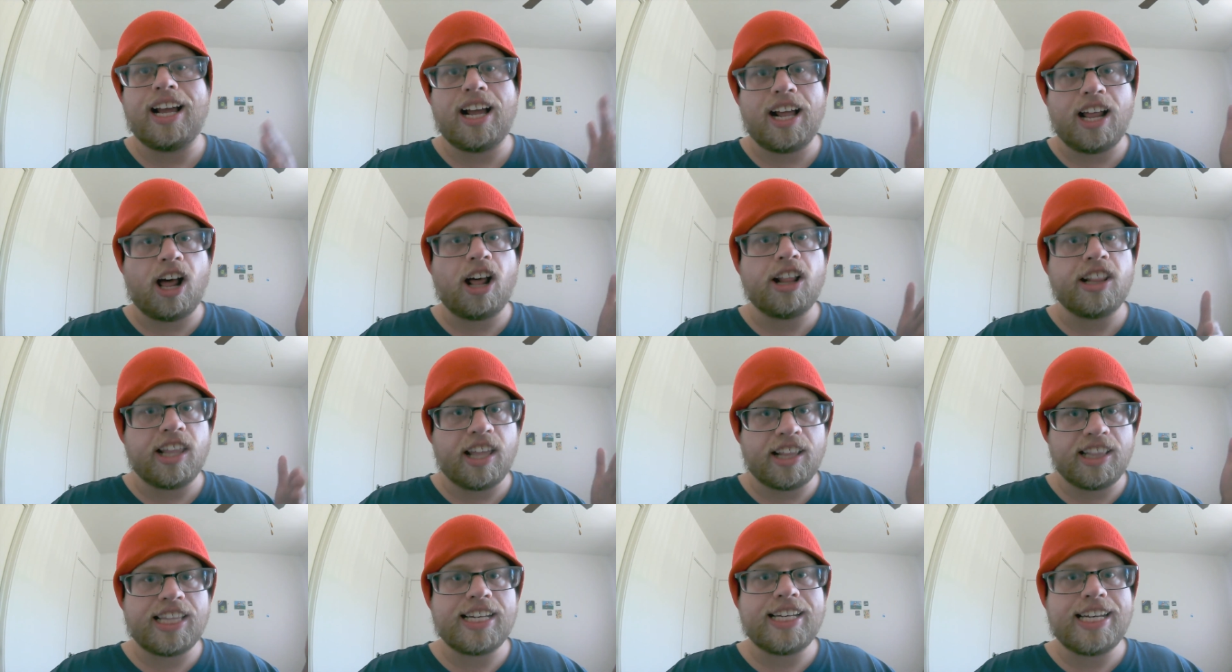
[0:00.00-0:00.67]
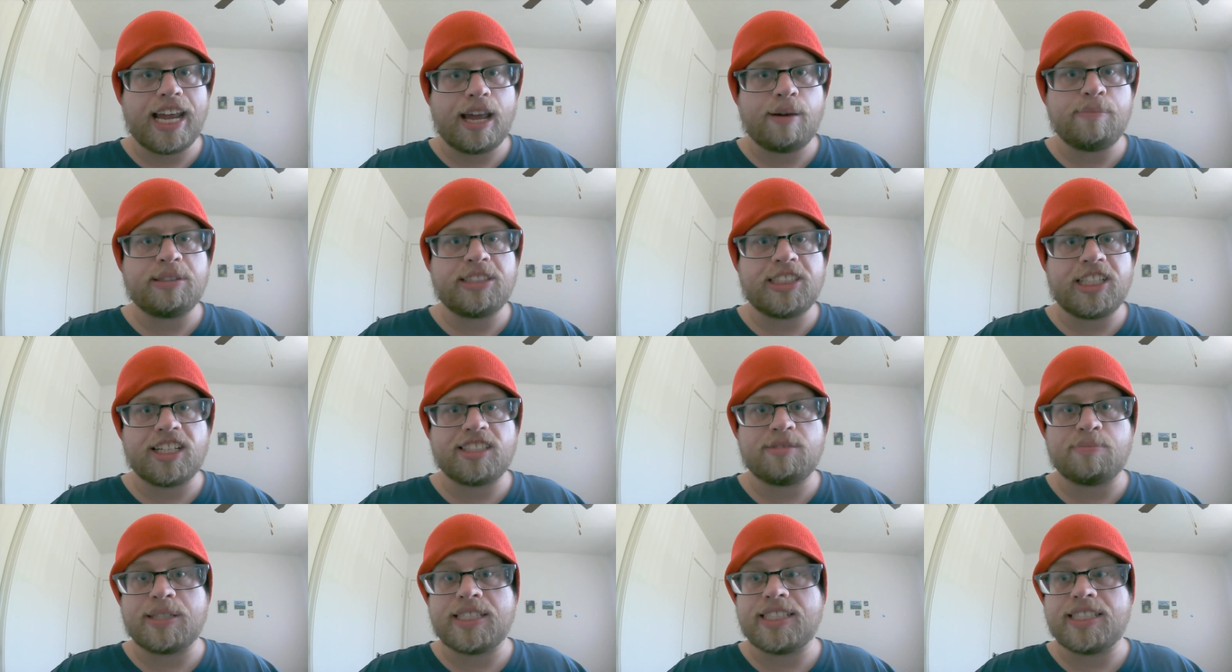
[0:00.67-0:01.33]
all the damage
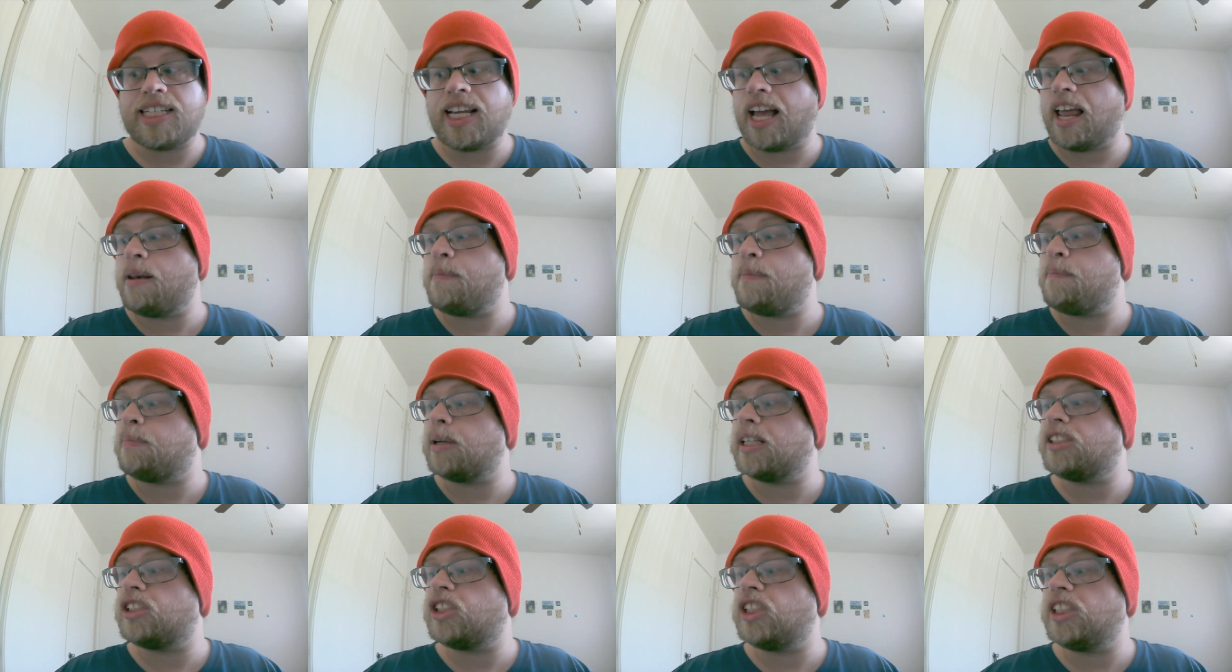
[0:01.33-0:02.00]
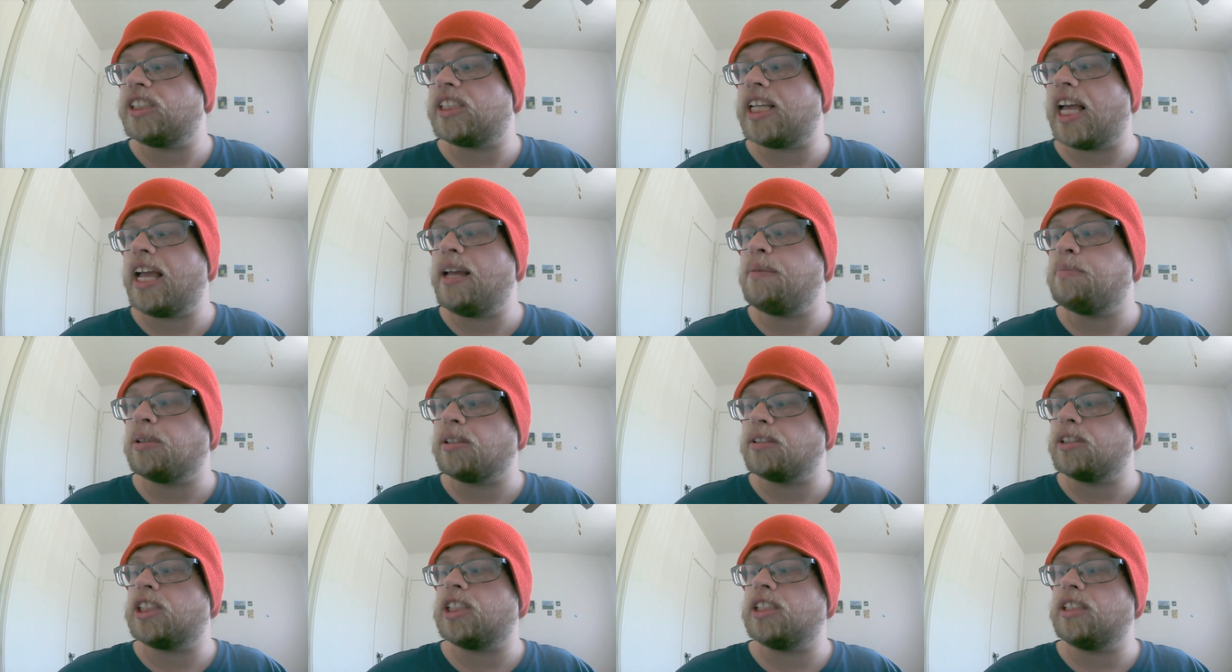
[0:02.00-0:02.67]
has been done but she's
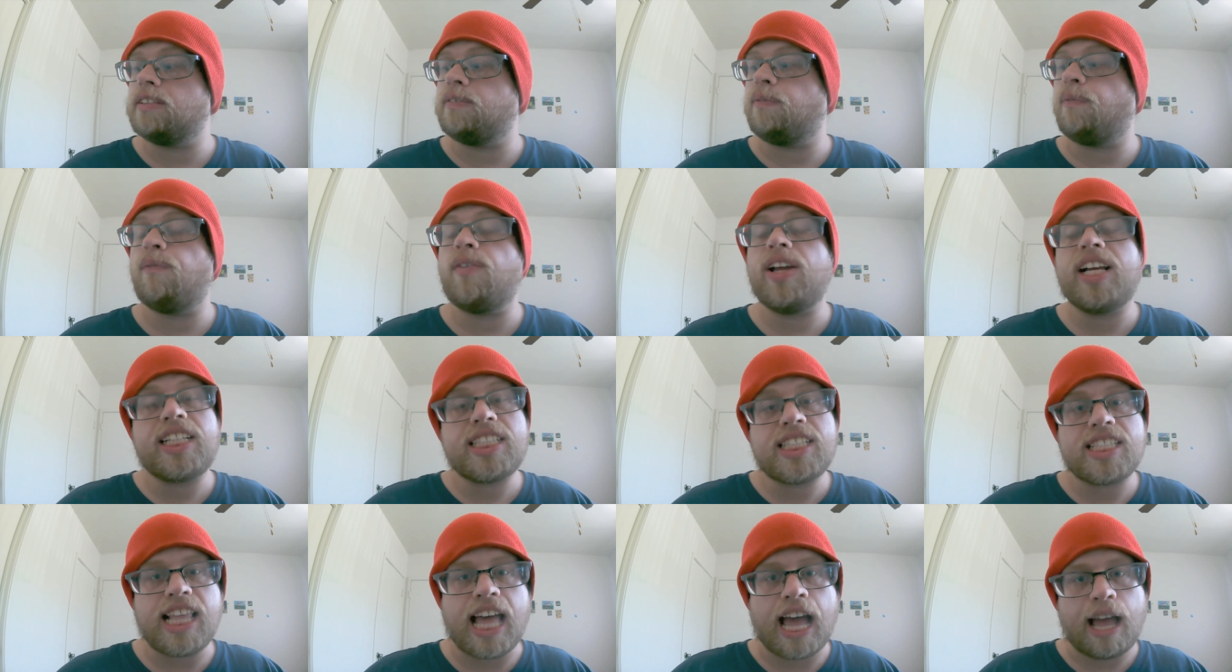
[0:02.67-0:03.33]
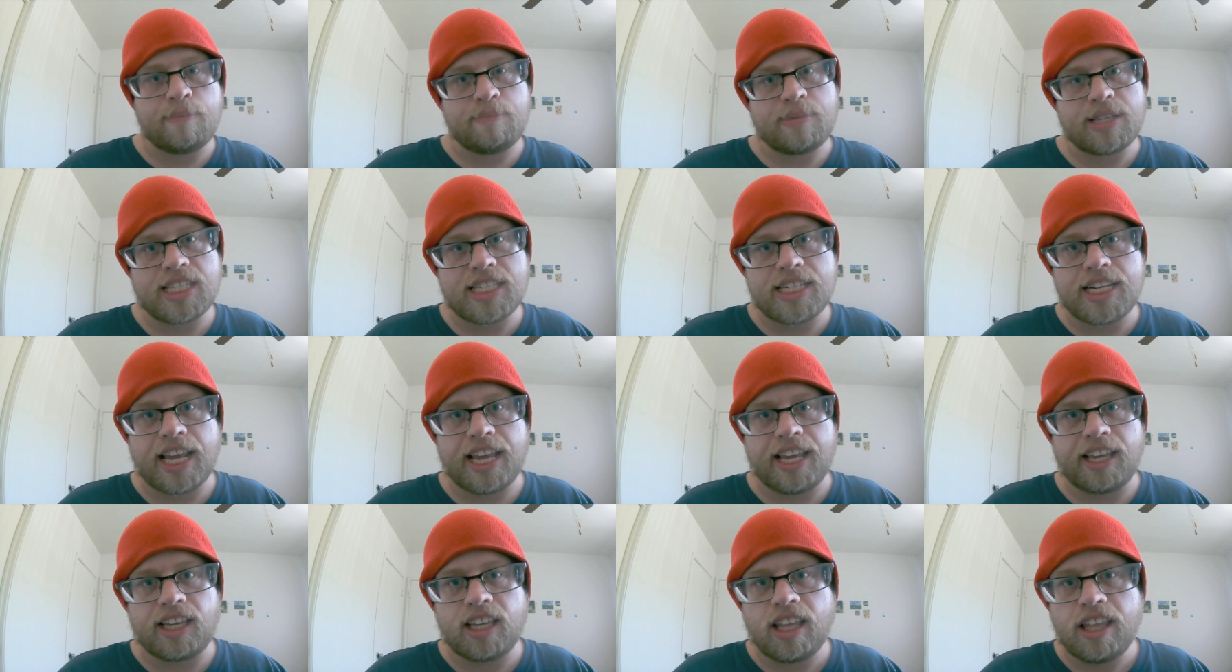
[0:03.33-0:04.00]
able to fix that
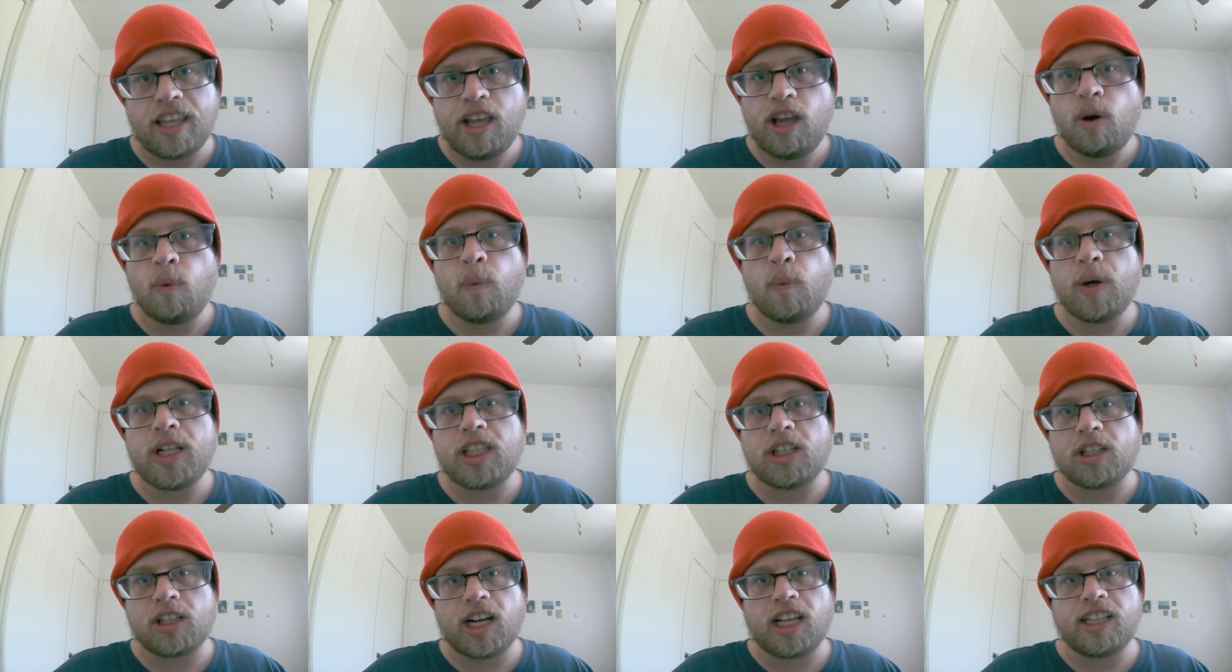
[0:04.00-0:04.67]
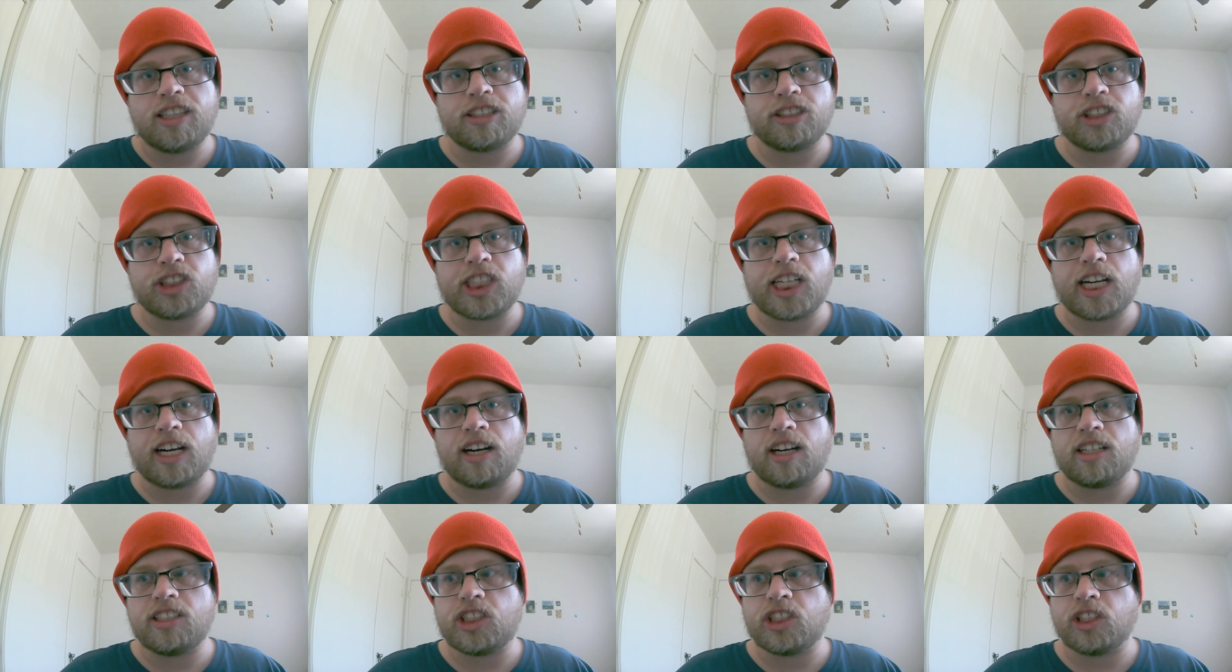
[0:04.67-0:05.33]
mistake with her other
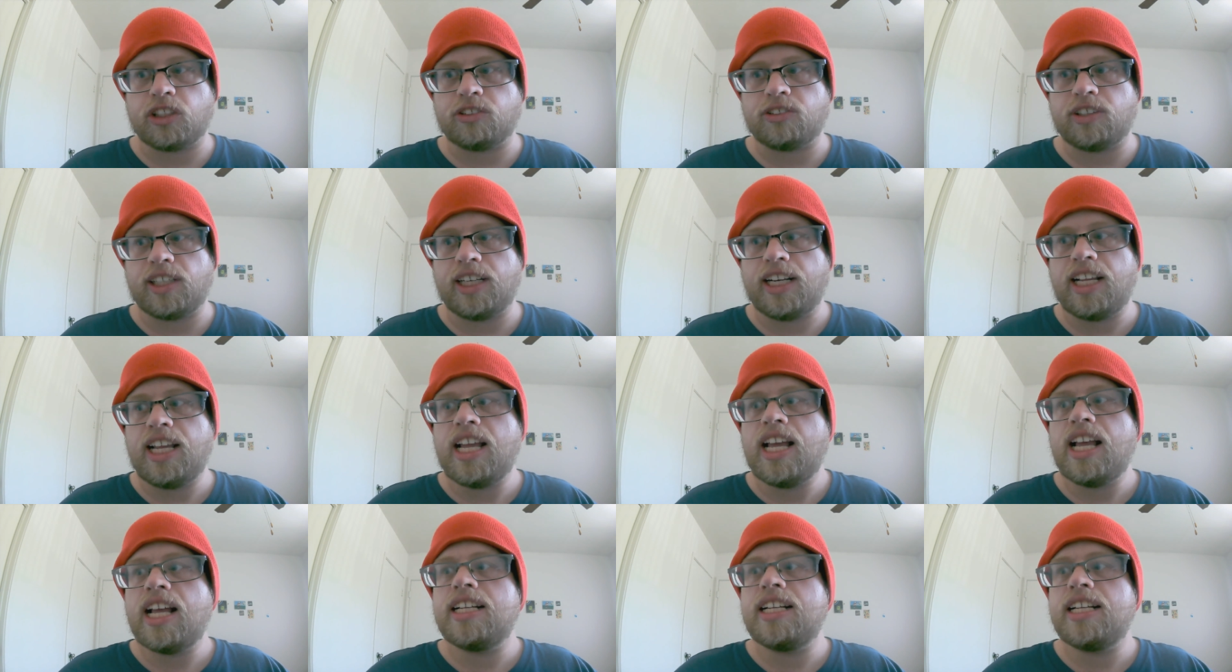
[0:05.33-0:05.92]
ch- children